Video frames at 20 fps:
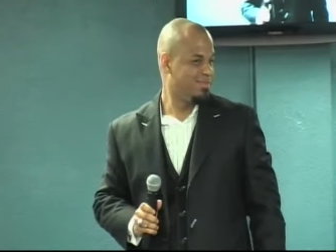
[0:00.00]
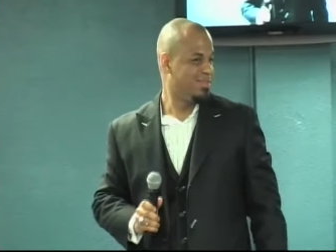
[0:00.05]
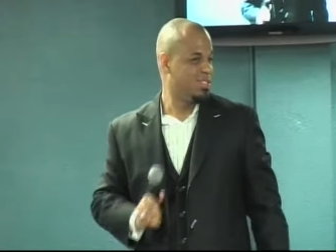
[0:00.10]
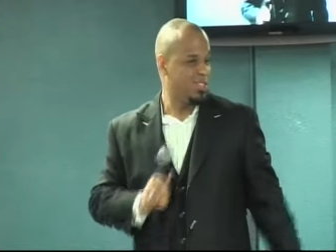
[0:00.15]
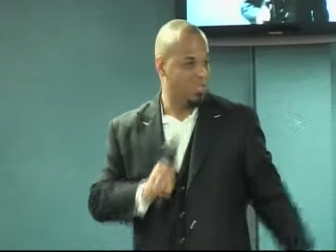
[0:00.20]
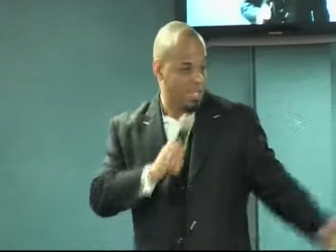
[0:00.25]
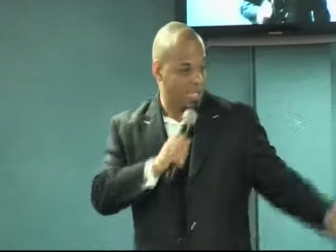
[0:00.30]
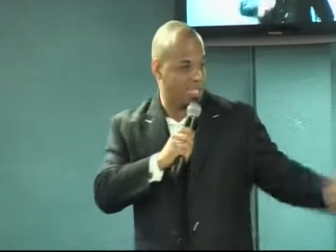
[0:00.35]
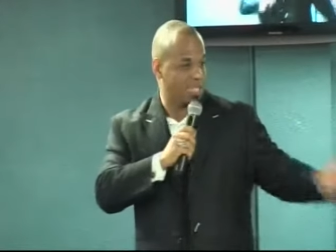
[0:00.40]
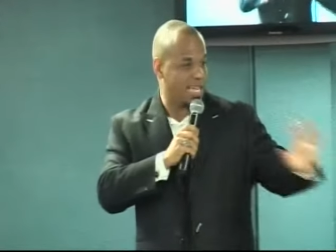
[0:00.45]

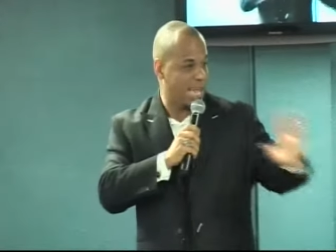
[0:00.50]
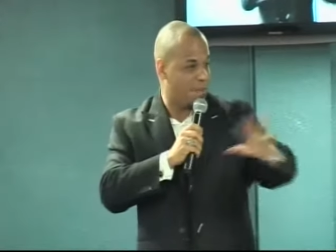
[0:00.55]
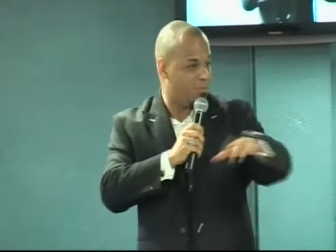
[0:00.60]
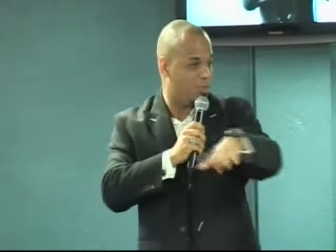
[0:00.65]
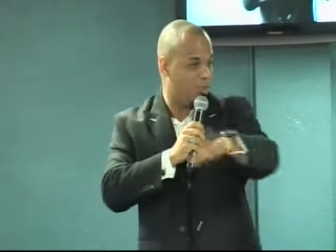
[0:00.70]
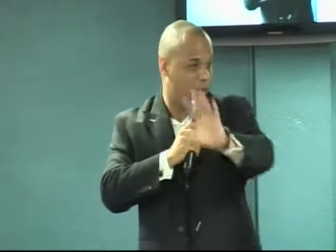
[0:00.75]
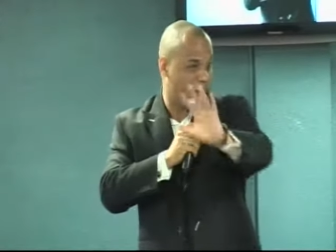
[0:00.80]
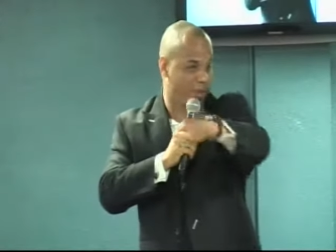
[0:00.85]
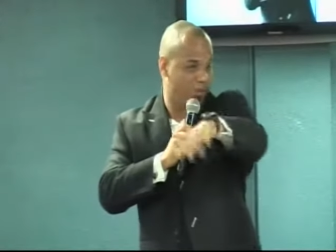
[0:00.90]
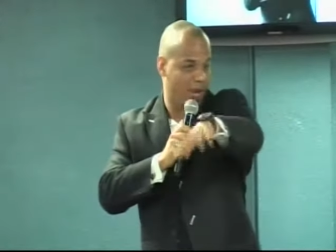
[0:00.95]
You get that
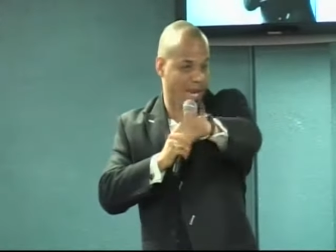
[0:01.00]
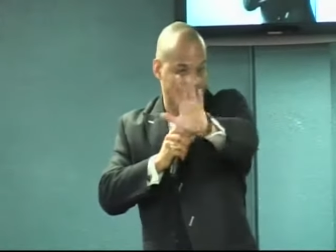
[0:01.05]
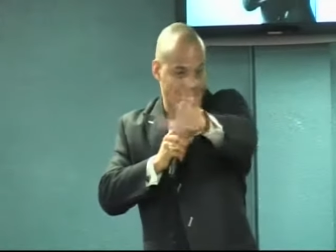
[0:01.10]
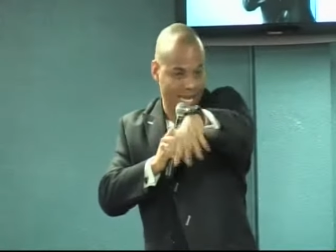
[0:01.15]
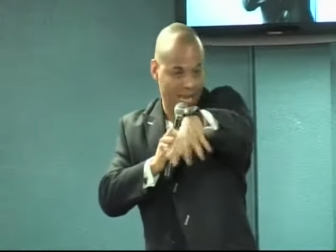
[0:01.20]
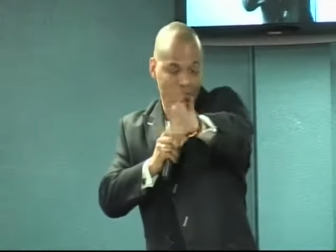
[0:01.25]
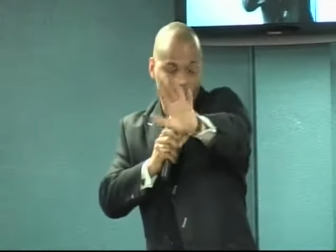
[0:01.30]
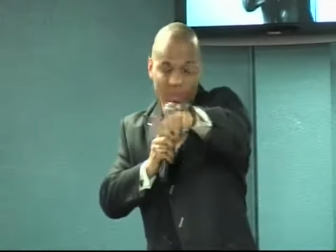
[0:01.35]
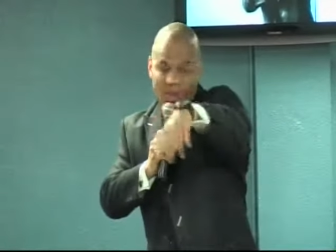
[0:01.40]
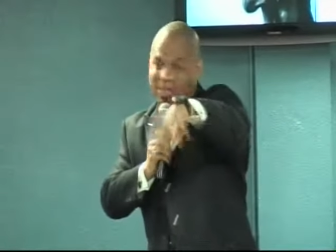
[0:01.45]
point. Write
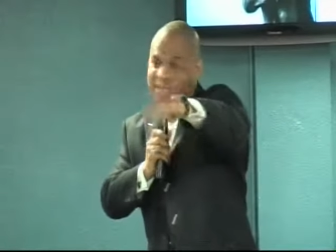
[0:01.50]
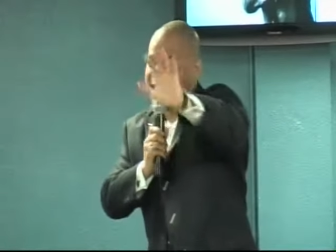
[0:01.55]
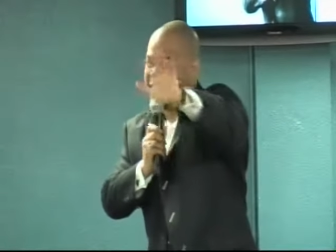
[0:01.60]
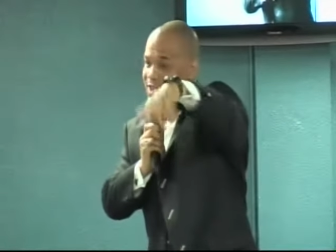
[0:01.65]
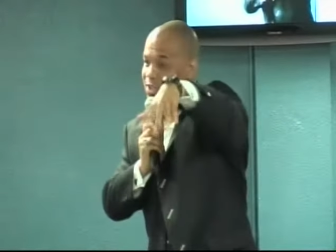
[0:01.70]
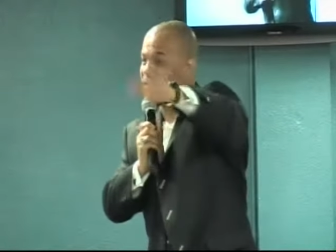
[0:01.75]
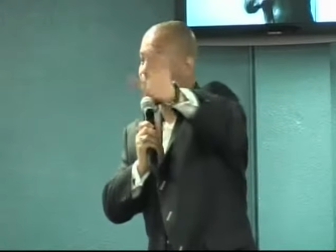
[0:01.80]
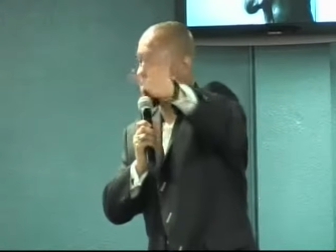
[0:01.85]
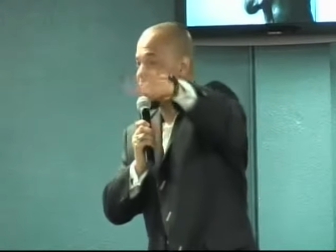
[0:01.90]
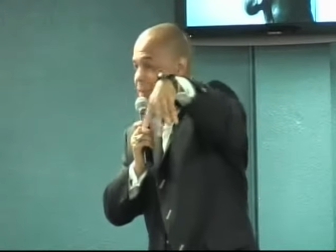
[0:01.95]
that point
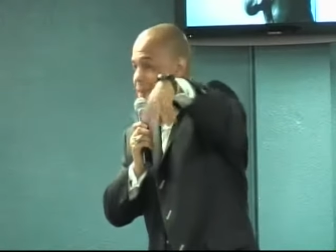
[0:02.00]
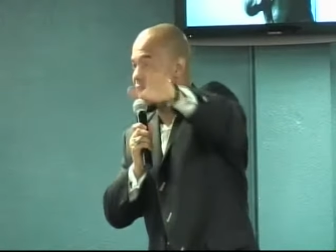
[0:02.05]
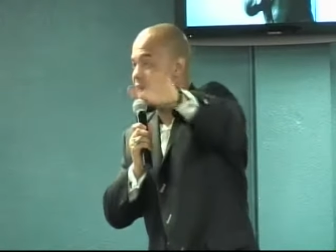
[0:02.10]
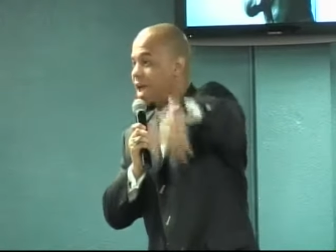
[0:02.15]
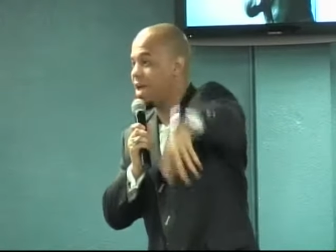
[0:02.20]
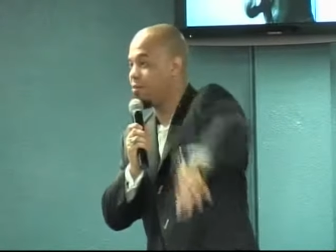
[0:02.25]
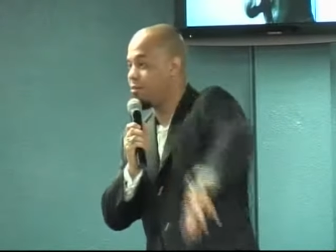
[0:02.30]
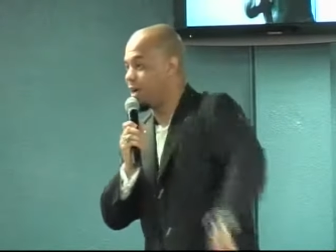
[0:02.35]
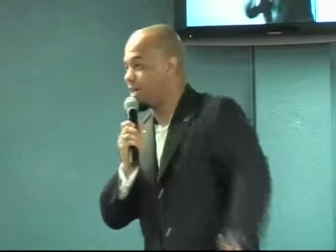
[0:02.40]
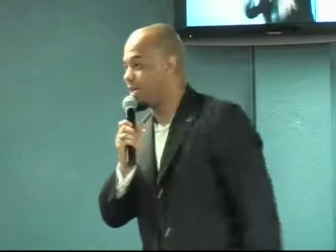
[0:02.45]
down. You remember
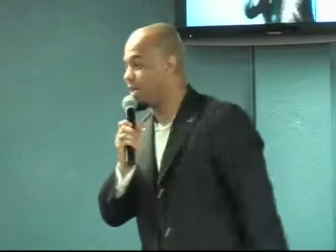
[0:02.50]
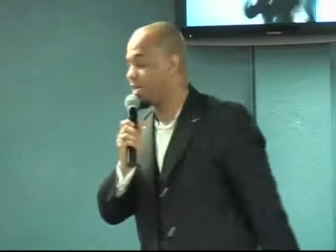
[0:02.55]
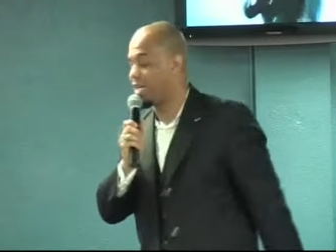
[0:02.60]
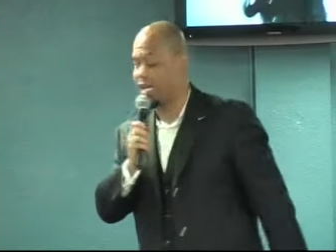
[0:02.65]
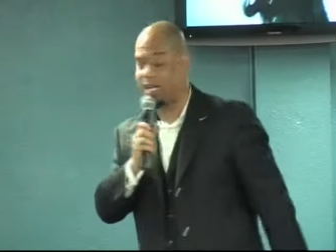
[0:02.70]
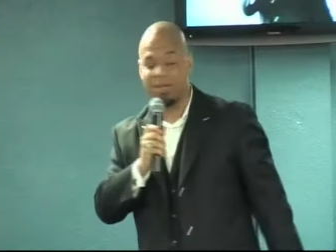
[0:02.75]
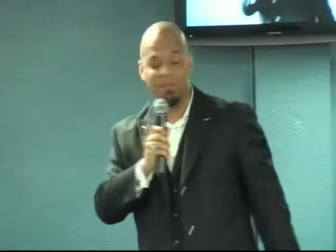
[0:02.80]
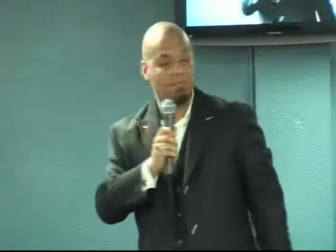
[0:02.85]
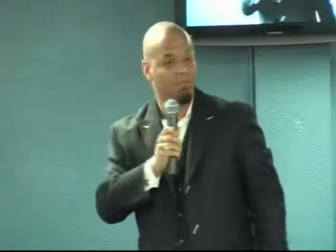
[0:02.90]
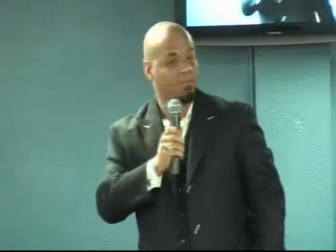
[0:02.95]
that. Write that down.